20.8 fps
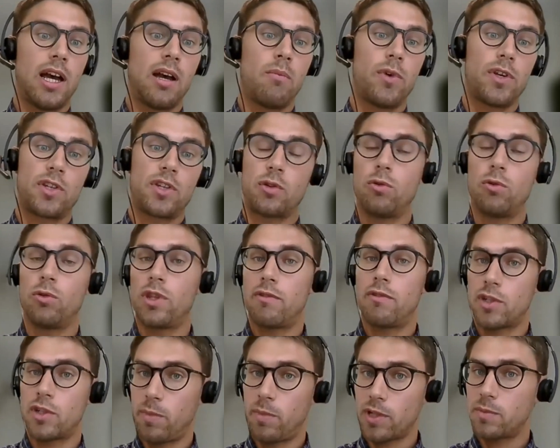which is called the
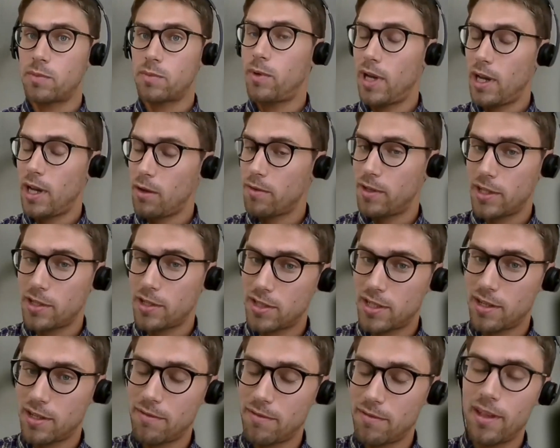Responsible Health
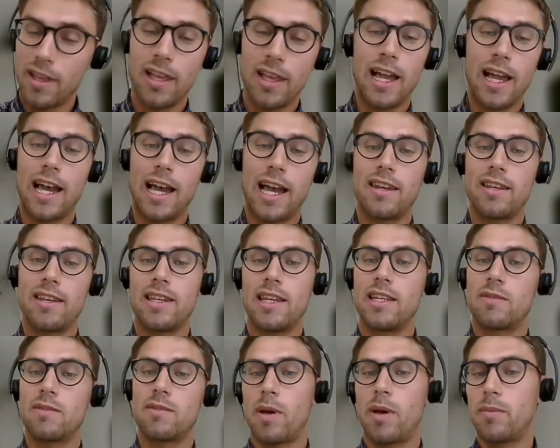Initiative. And
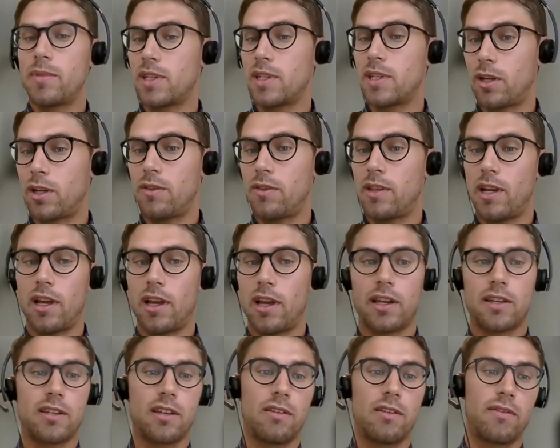its members include the
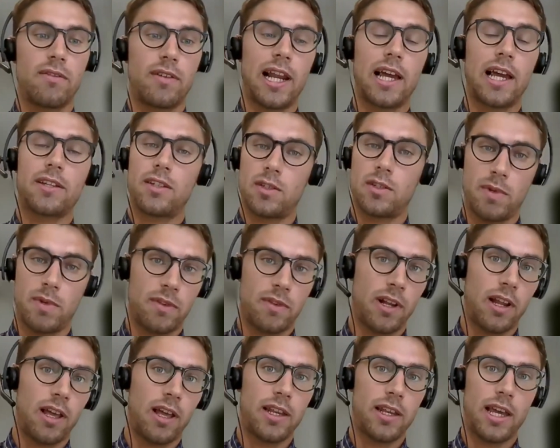likes of
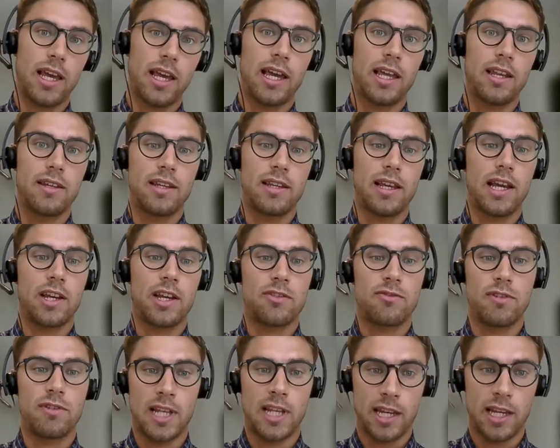GlaxoSmithKline and
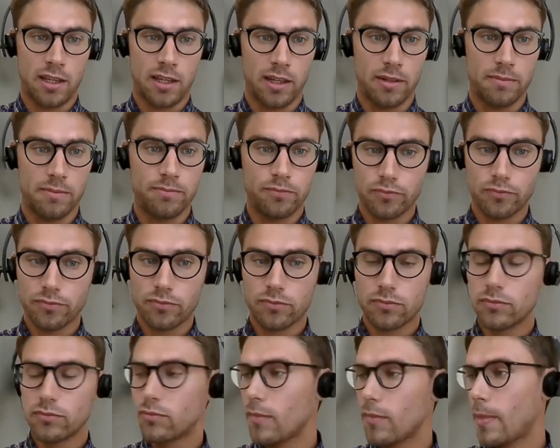AstraZeneca.
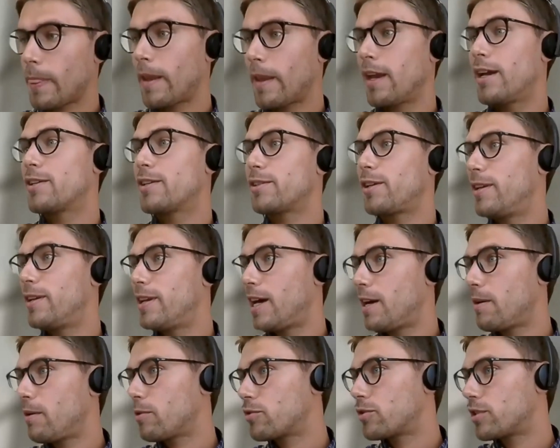So
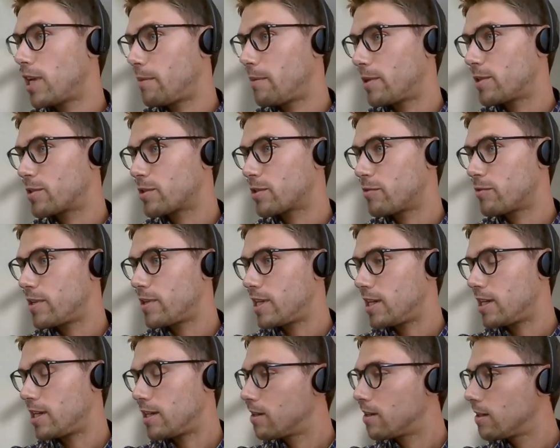now I'll share my
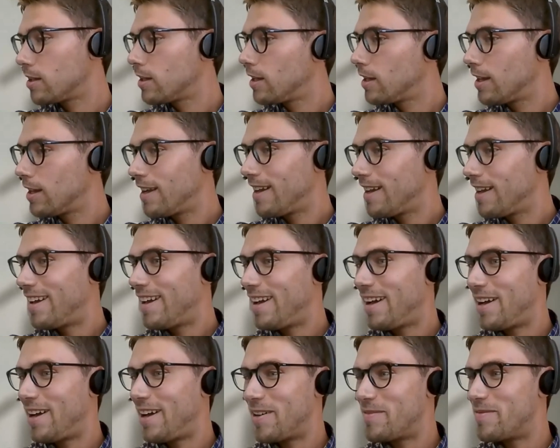screen.
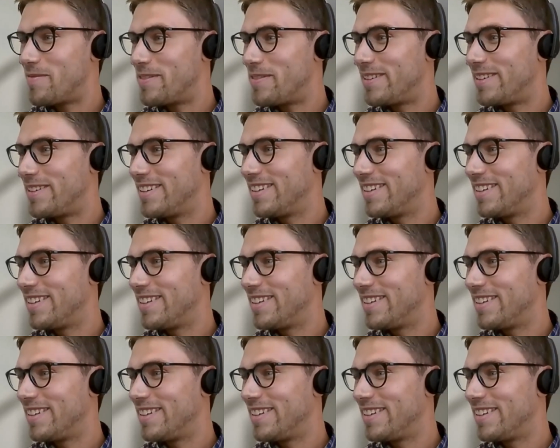And